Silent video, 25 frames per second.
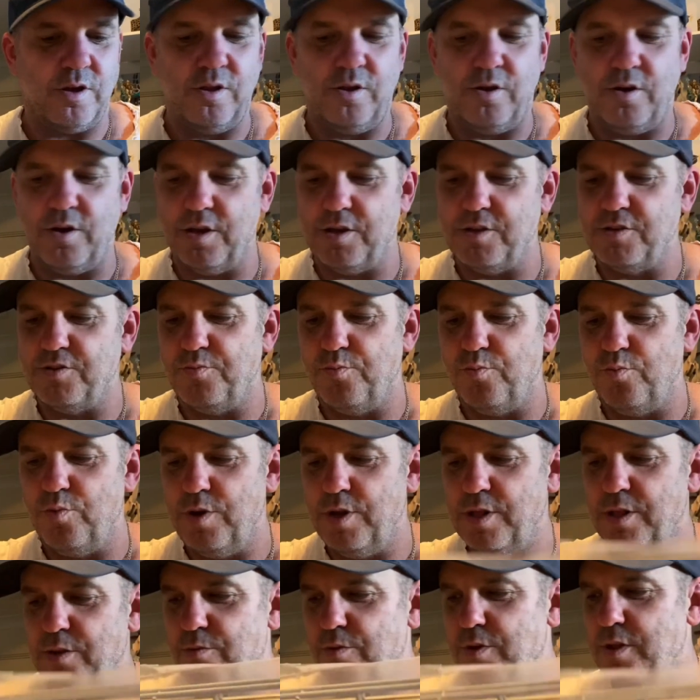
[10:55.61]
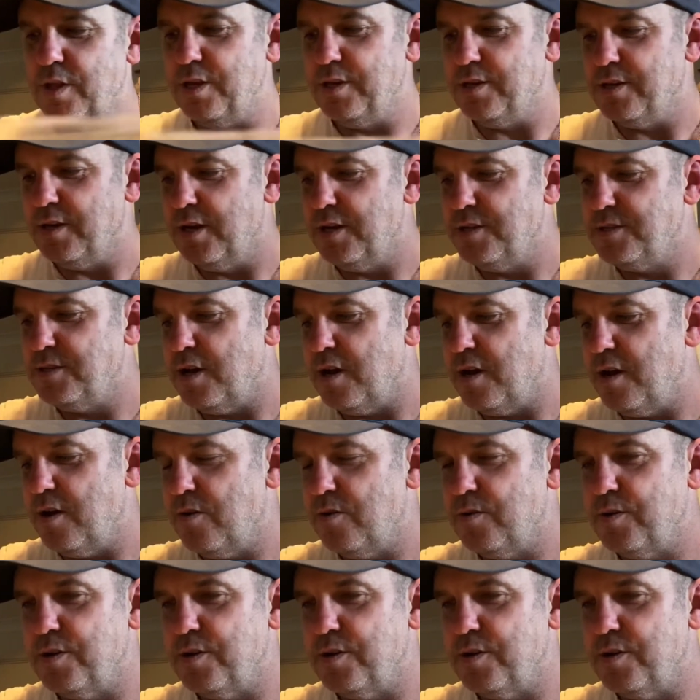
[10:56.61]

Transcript: Like, it's really, really detailed.